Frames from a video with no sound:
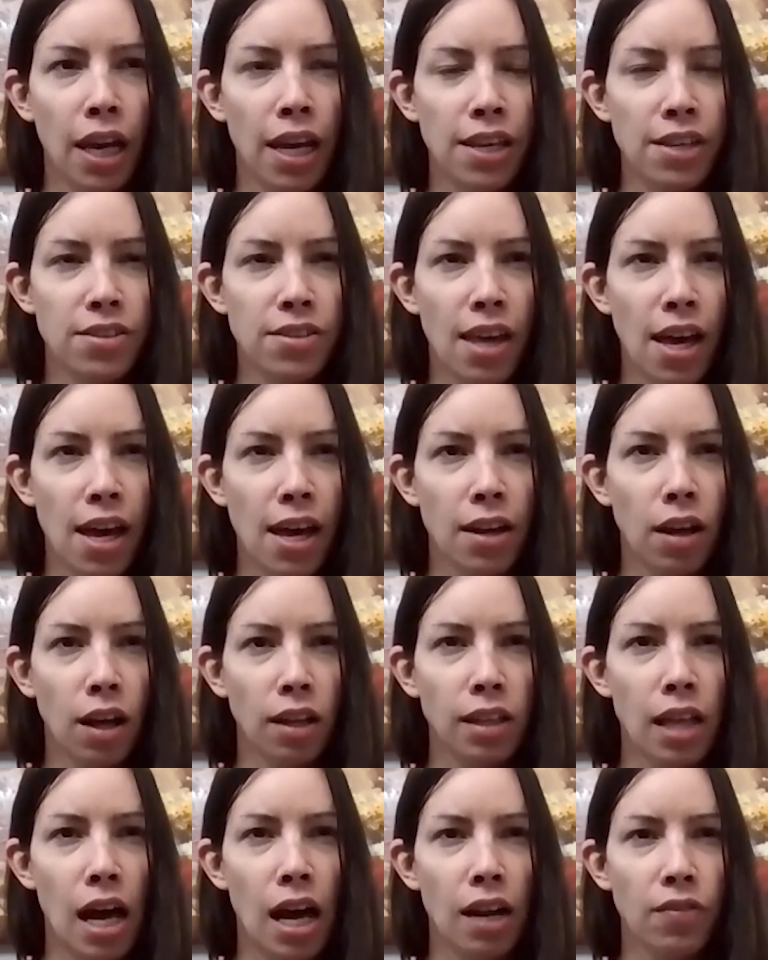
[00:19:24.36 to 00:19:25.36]
is
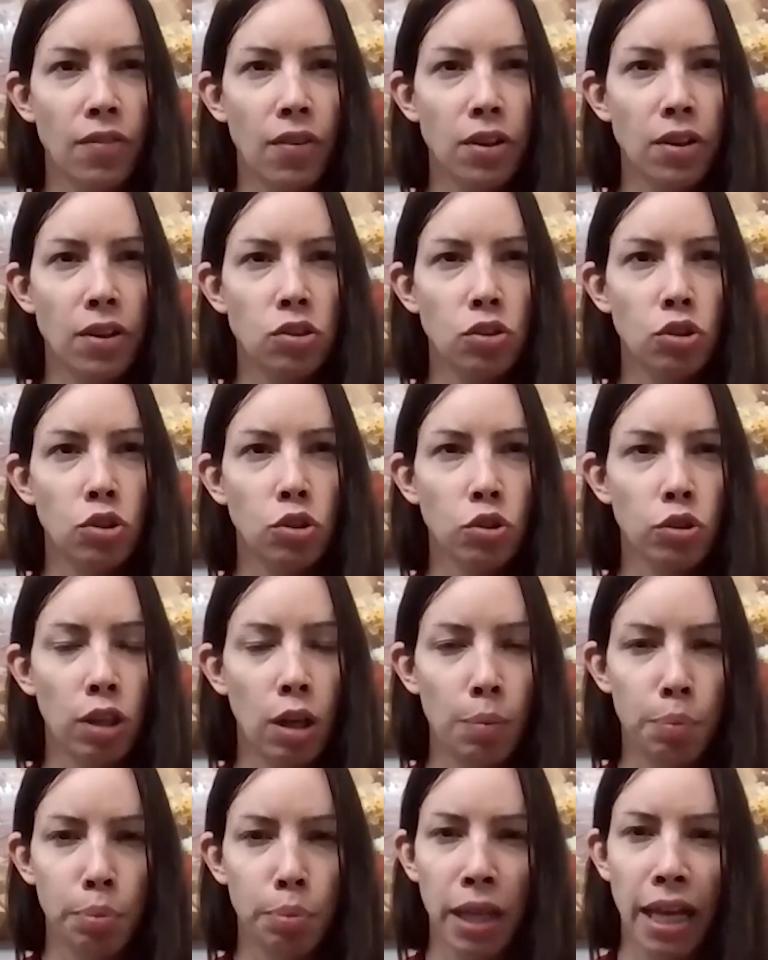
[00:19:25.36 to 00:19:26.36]
that a lot of us
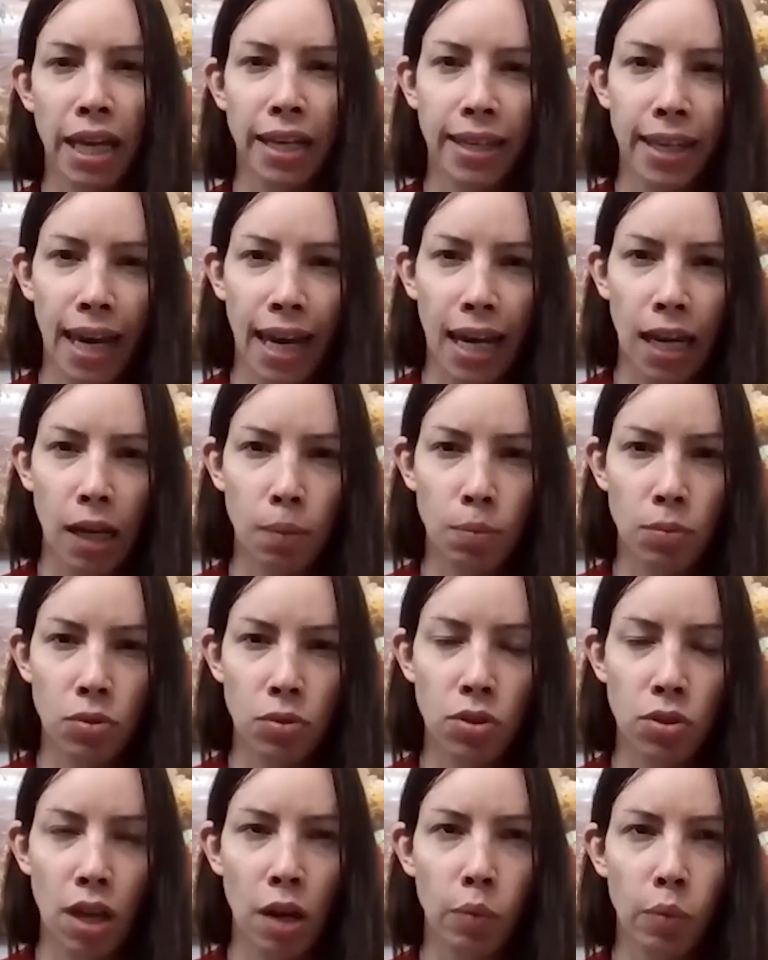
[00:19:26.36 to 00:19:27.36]
grew up playing
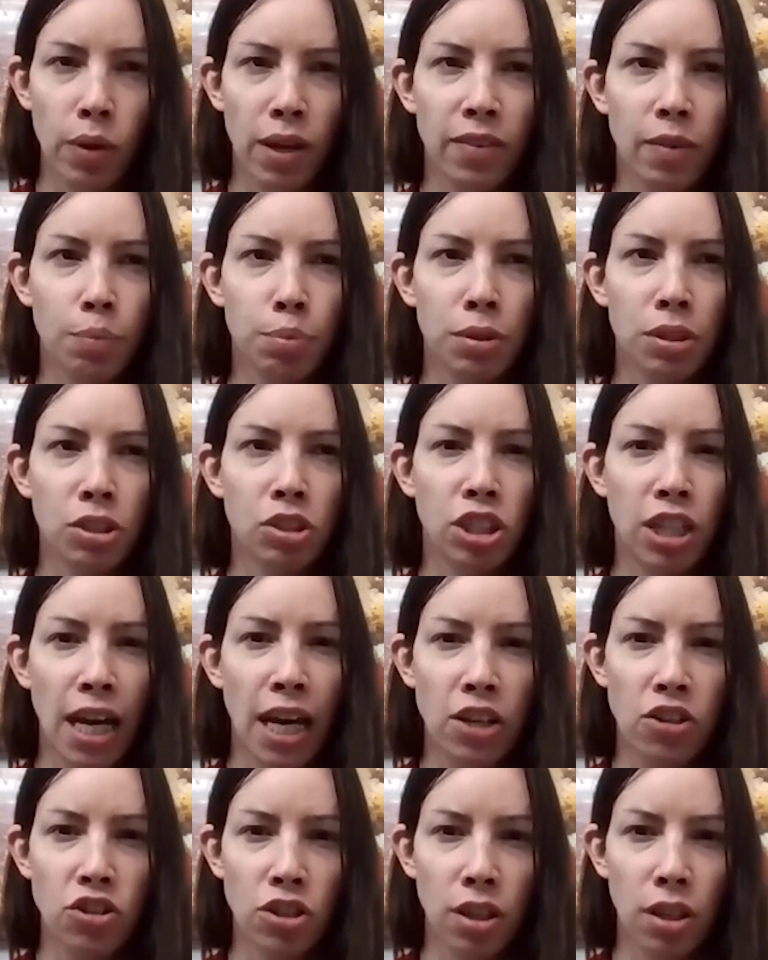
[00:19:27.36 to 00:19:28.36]
games, and we have an
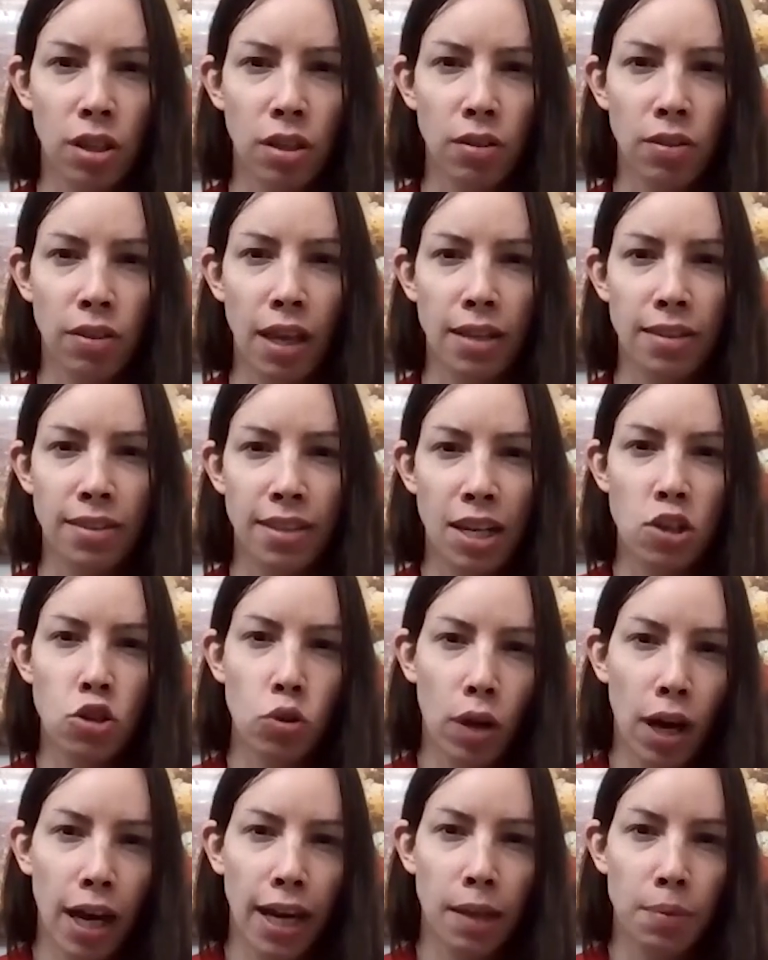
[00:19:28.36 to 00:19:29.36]
appreciation that
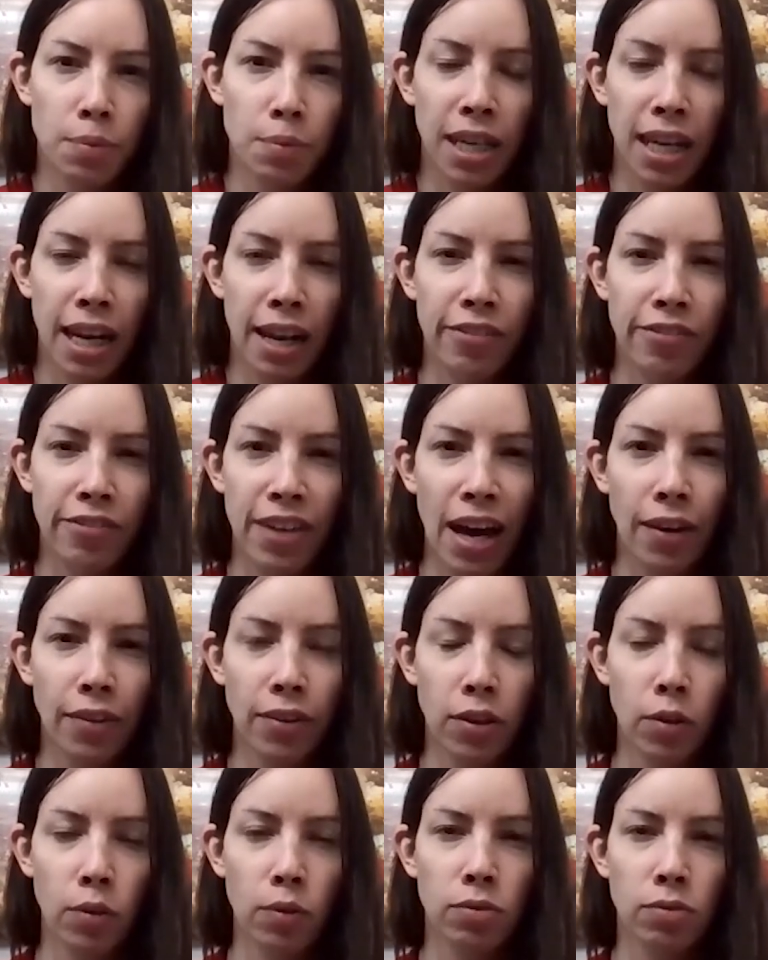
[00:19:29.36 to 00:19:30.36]
digital items can have
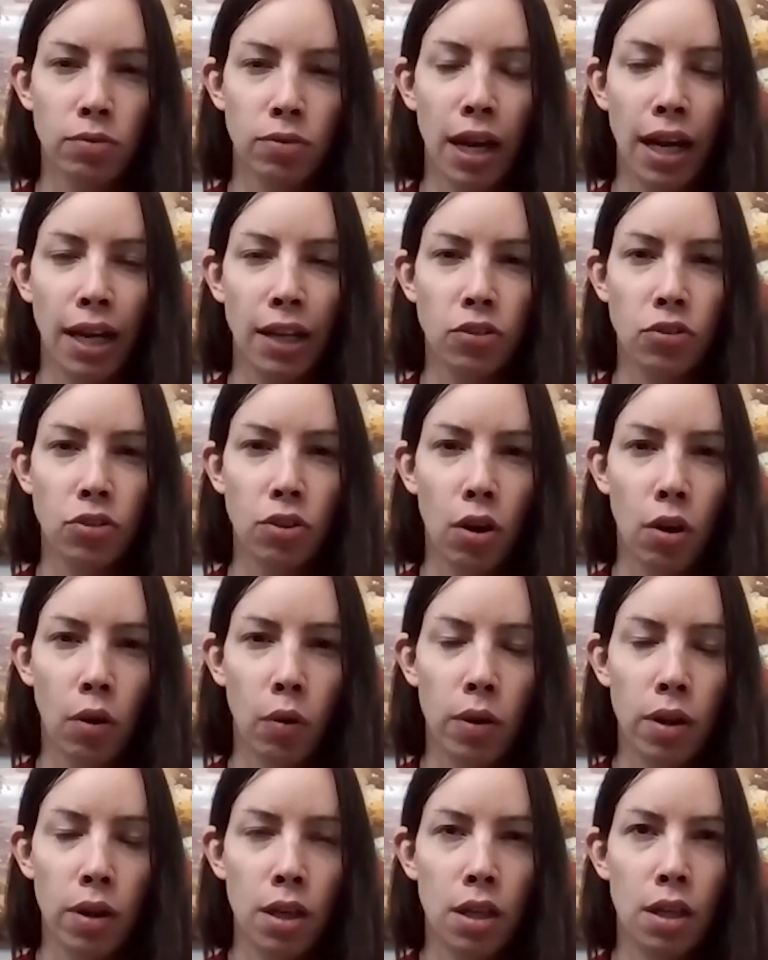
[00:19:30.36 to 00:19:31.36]
value, right?
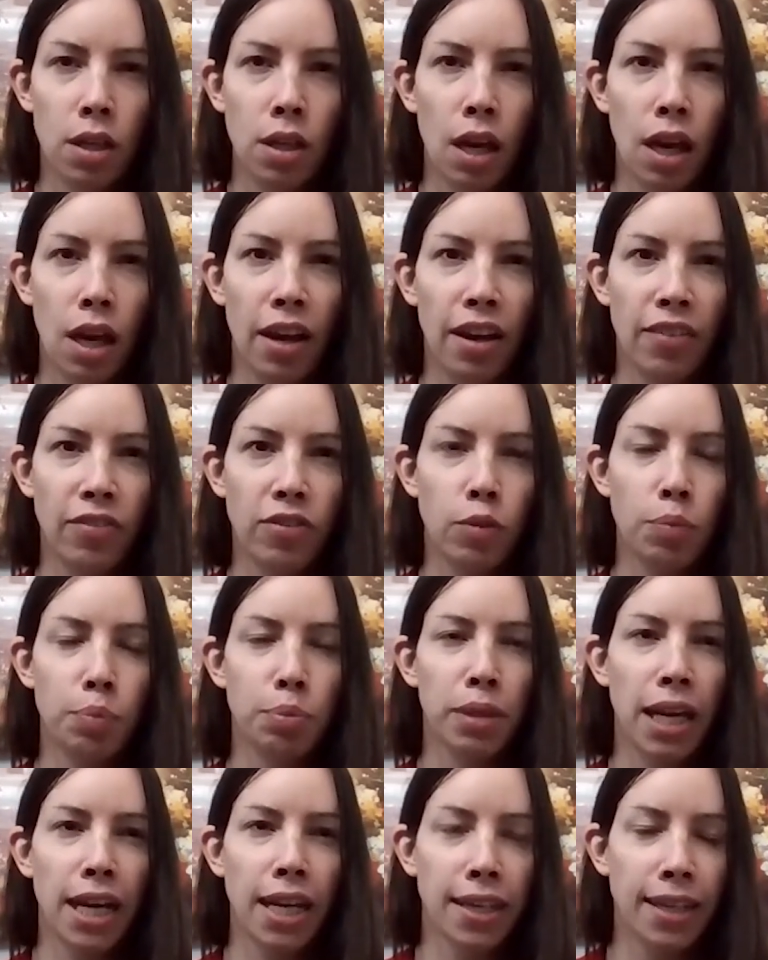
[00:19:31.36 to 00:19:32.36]
So if you
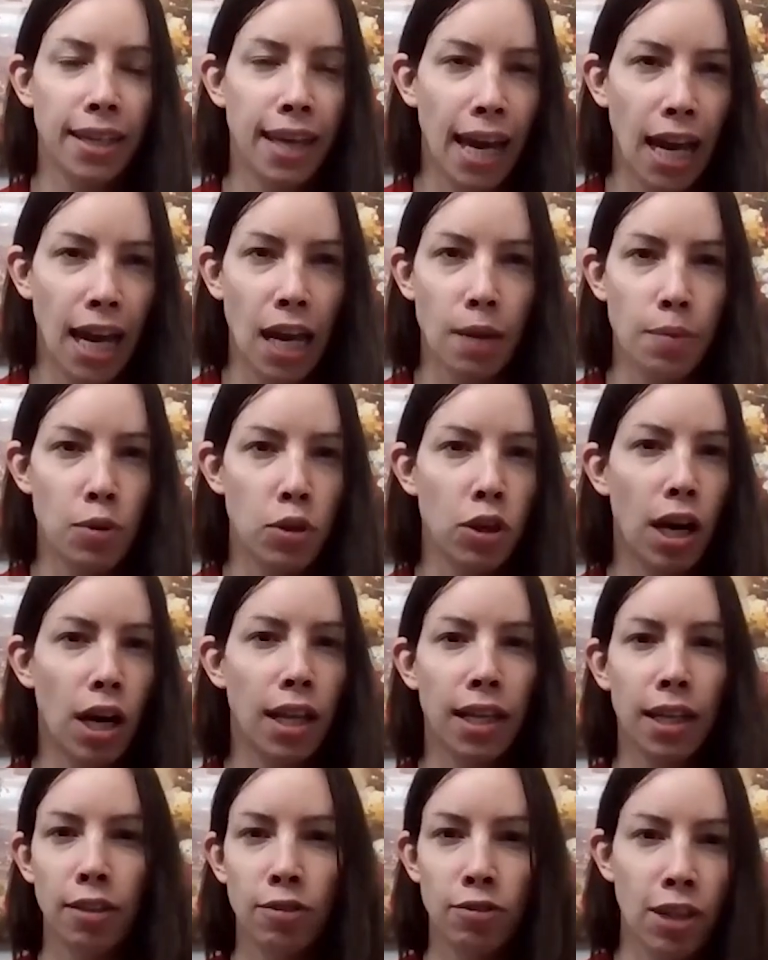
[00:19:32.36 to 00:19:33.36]
played a game, you
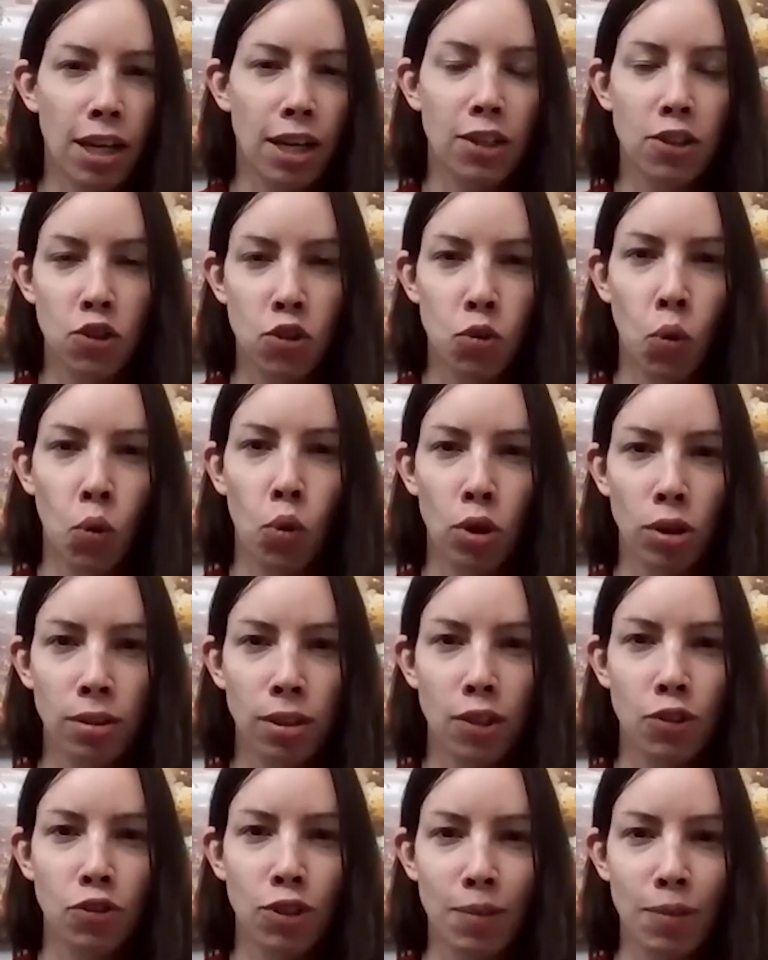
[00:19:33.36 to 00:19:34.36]
got like a rare
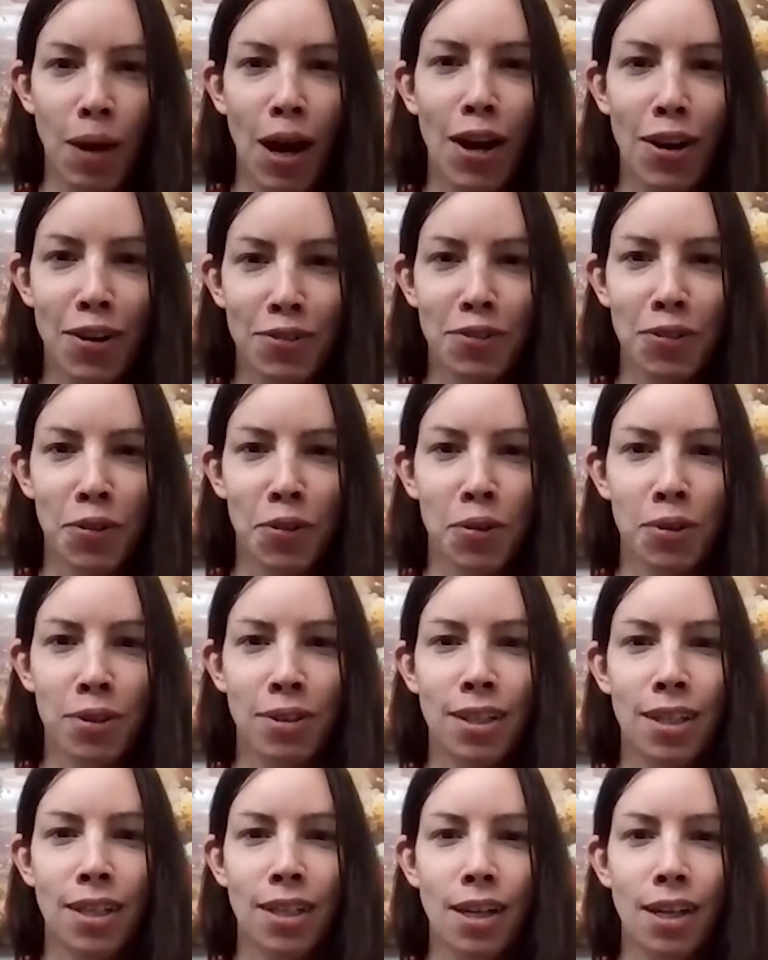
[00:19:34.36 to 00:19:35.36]
sword that's really
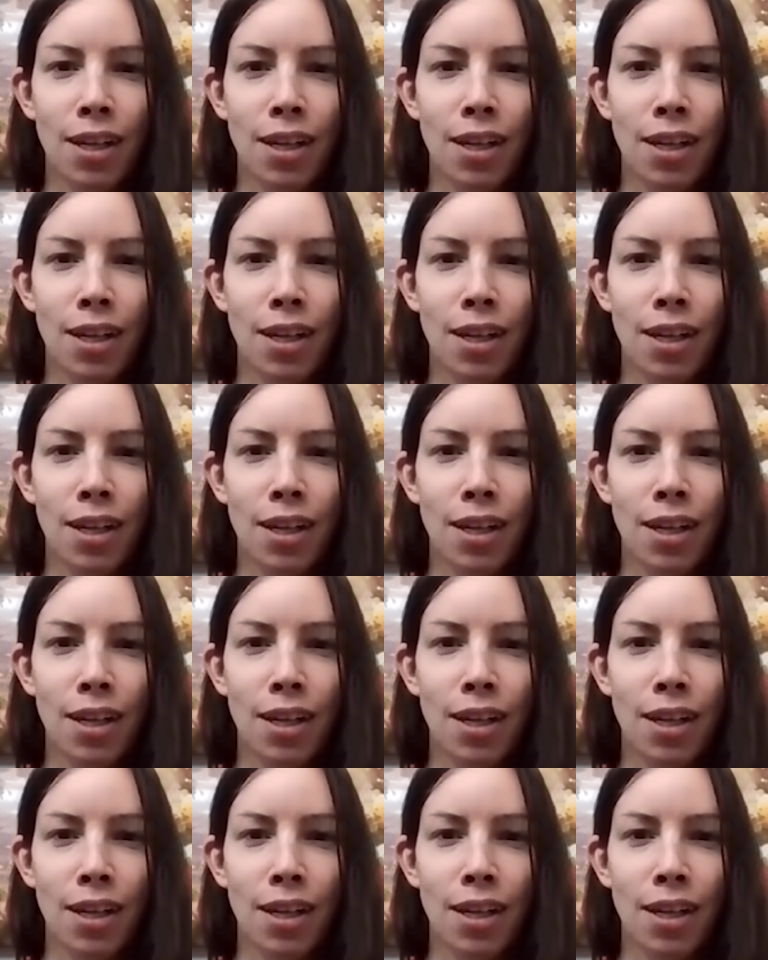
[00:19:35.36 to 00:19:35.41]
powerful,